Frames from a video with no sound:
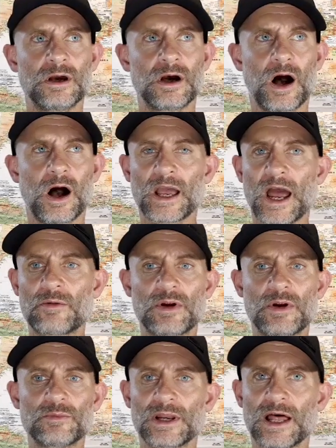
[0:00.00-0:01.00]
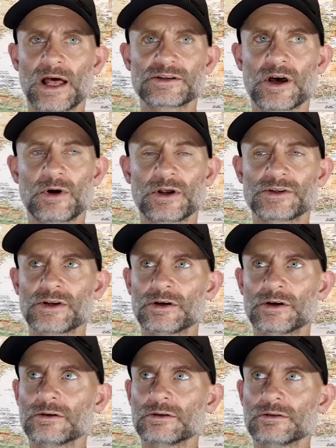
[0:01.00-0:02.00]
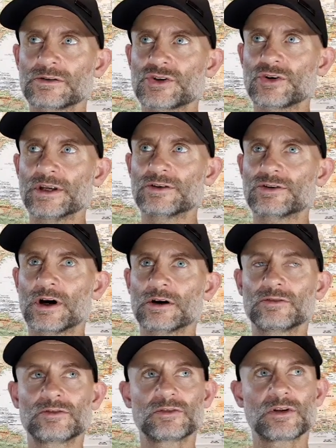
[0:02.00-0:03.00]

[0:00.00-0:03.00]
can't remember the last time I took street drugs.